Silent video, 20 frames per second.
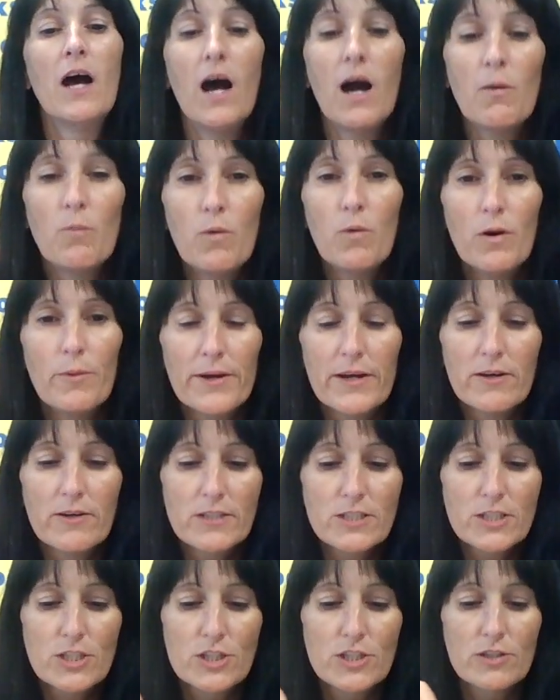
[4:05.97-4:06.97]
And what we're
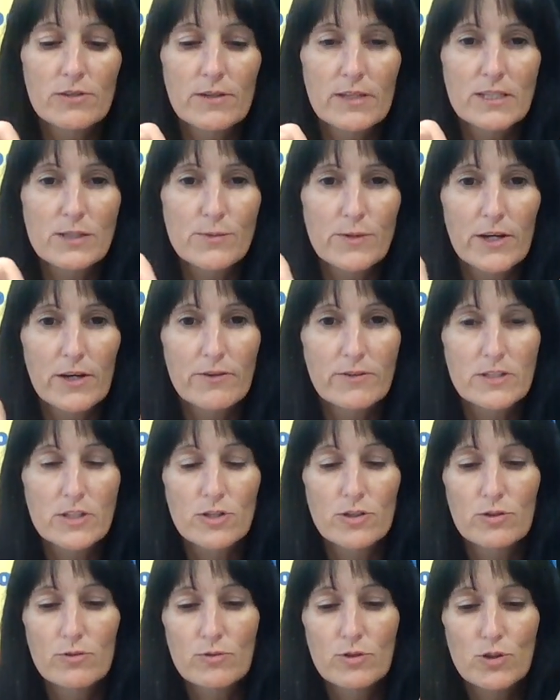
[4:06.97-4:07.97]
going to do is we're going
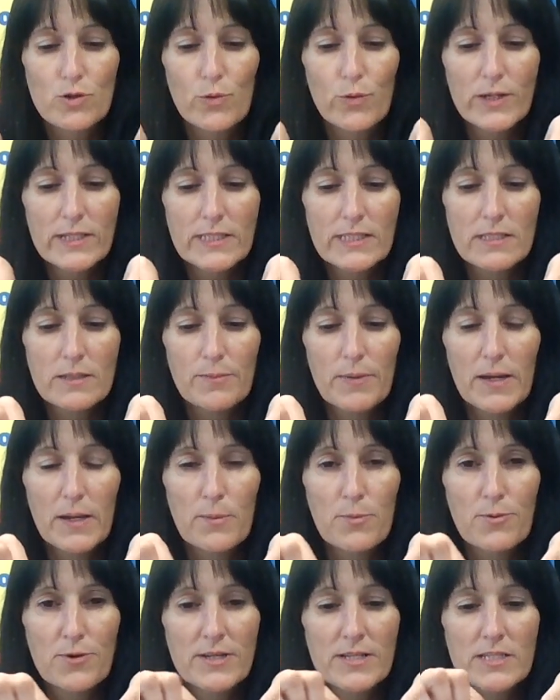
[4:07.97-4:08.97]
to twist the
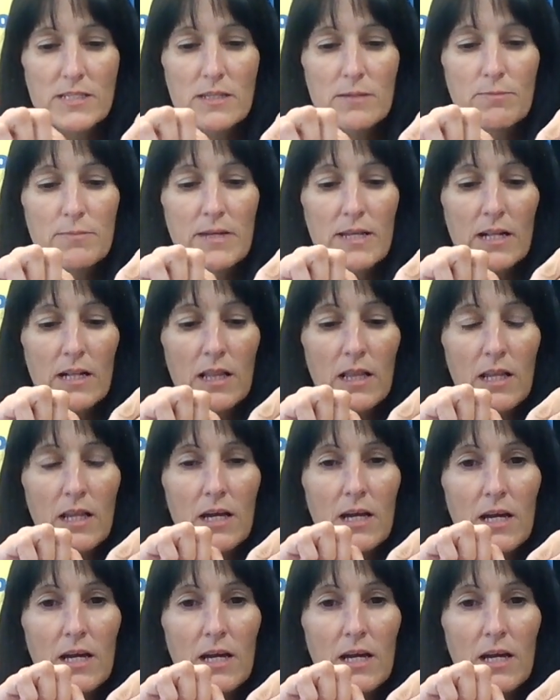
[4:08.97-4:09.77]
paper into the middle